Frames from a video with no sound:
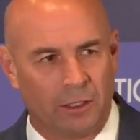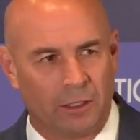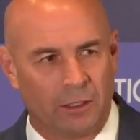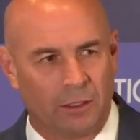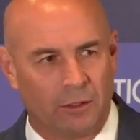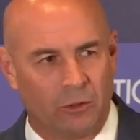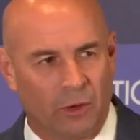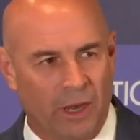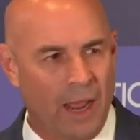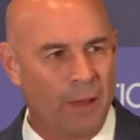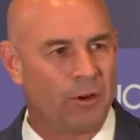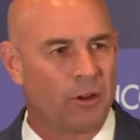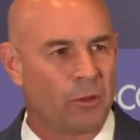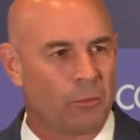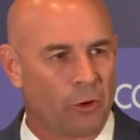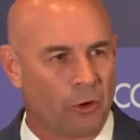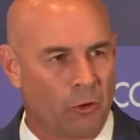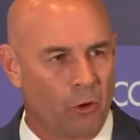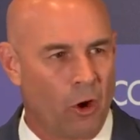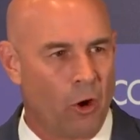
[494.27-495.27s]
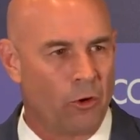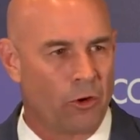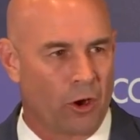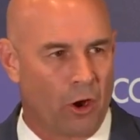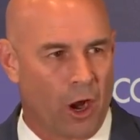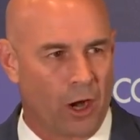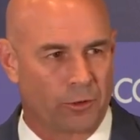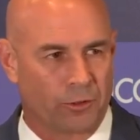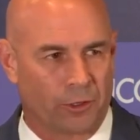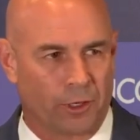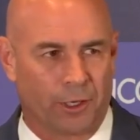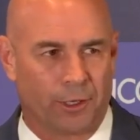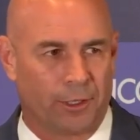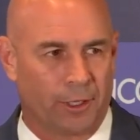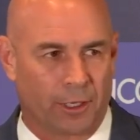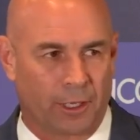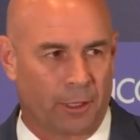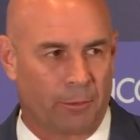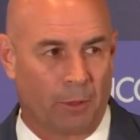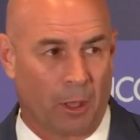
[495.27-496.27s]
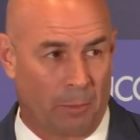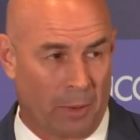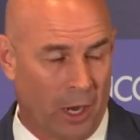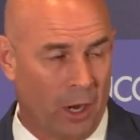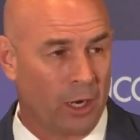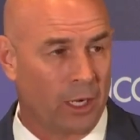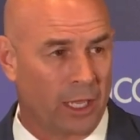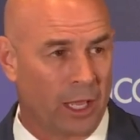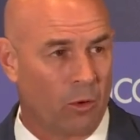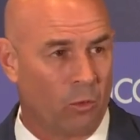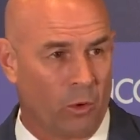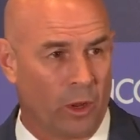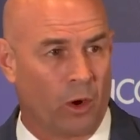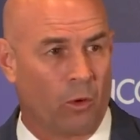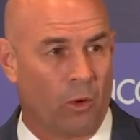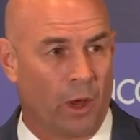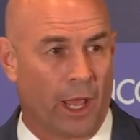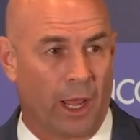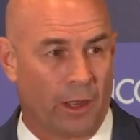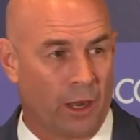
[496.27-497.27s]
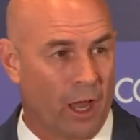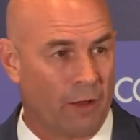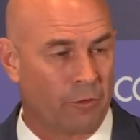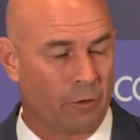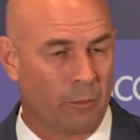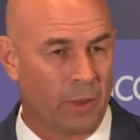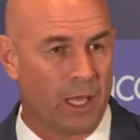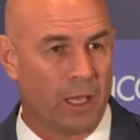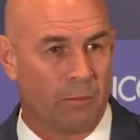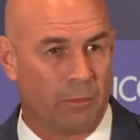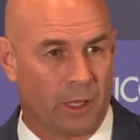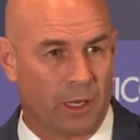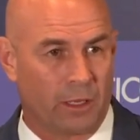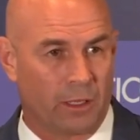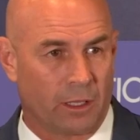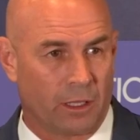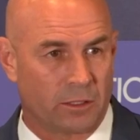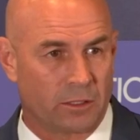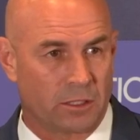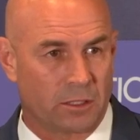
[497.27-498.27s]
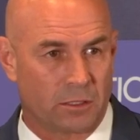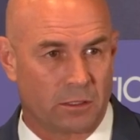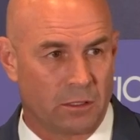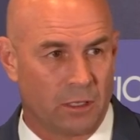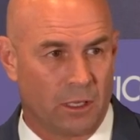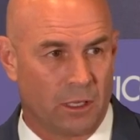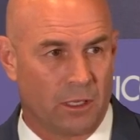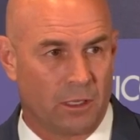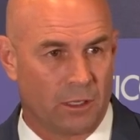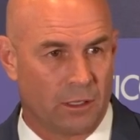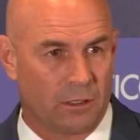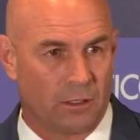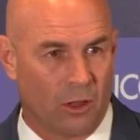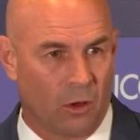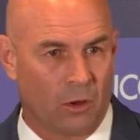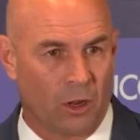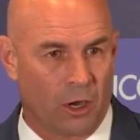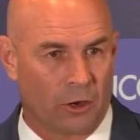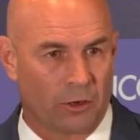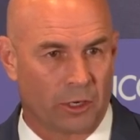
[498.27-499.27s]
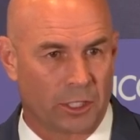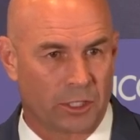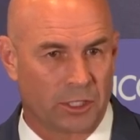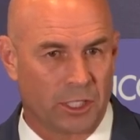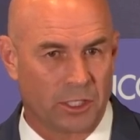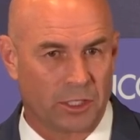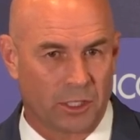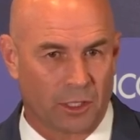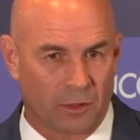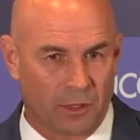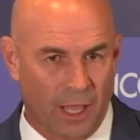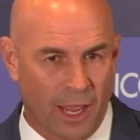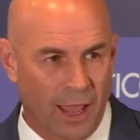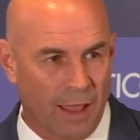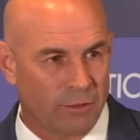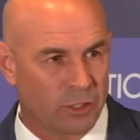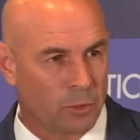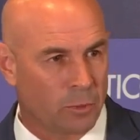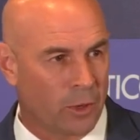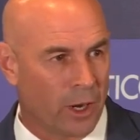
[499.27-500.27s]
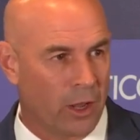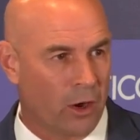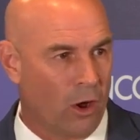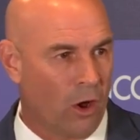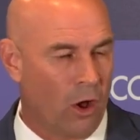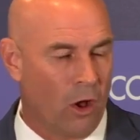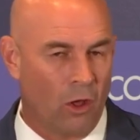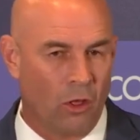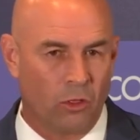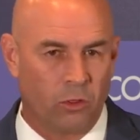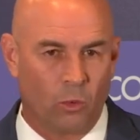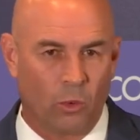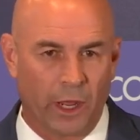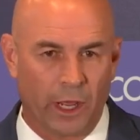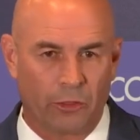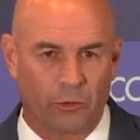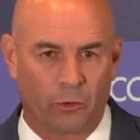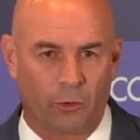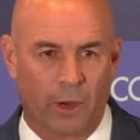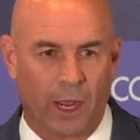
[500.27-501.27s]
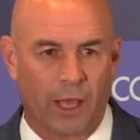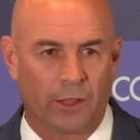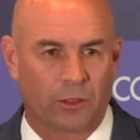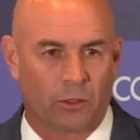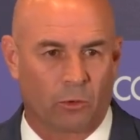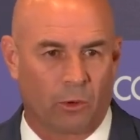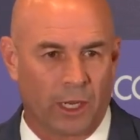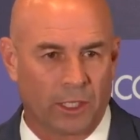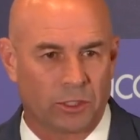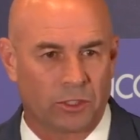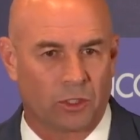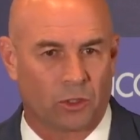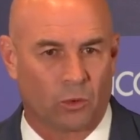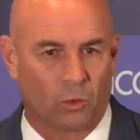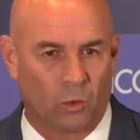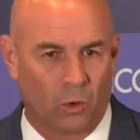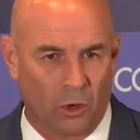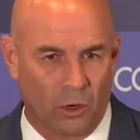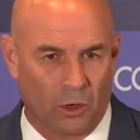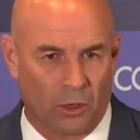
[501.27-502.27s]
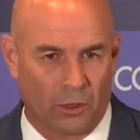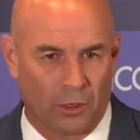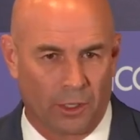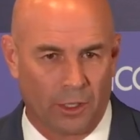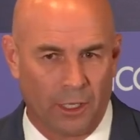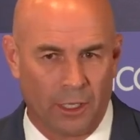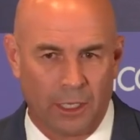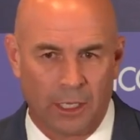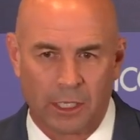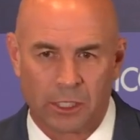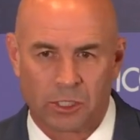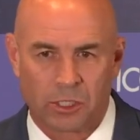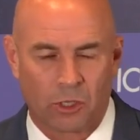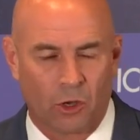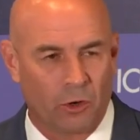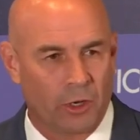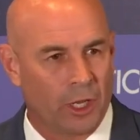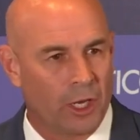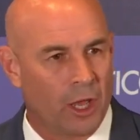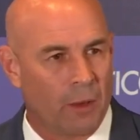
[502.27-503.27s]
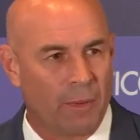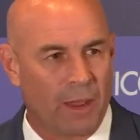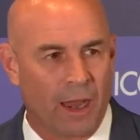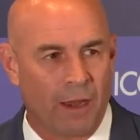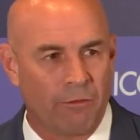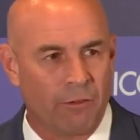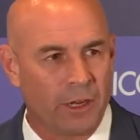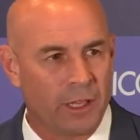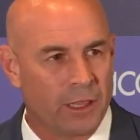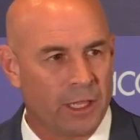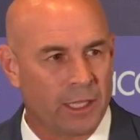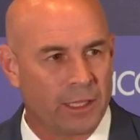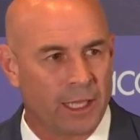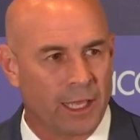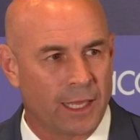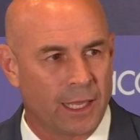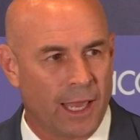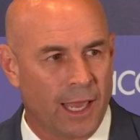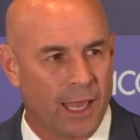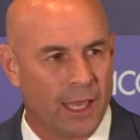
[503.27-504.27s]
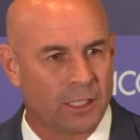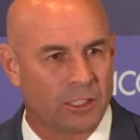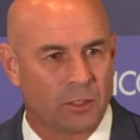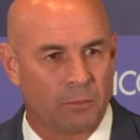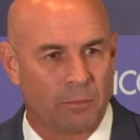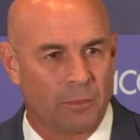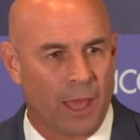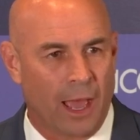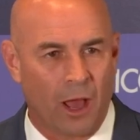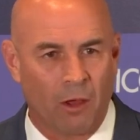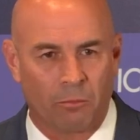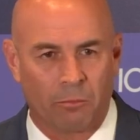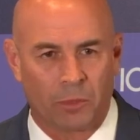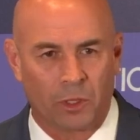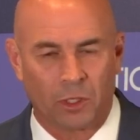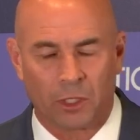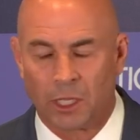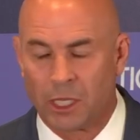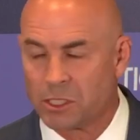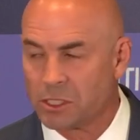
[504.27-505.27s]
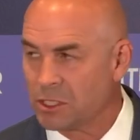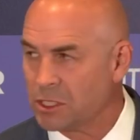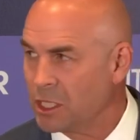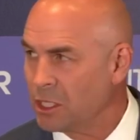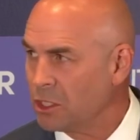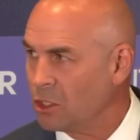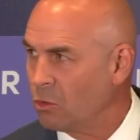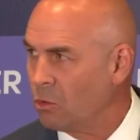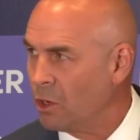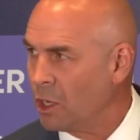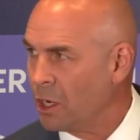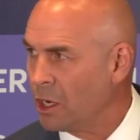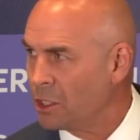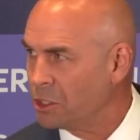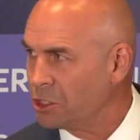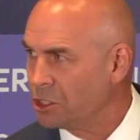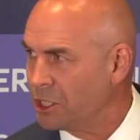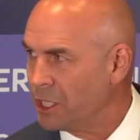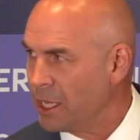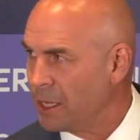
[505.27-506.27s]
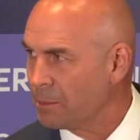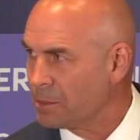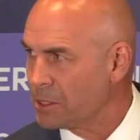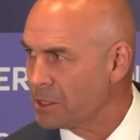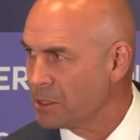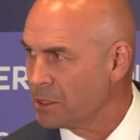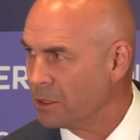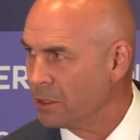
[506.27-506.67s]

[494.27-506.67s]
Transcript: What happened to the Monroe Doctrine? Apparently it went away. Not for me, but it's no longer existent. They have spread all the way throughout the rest of the world, soaking up everything they can to outbuild us 10 to 1 on ships.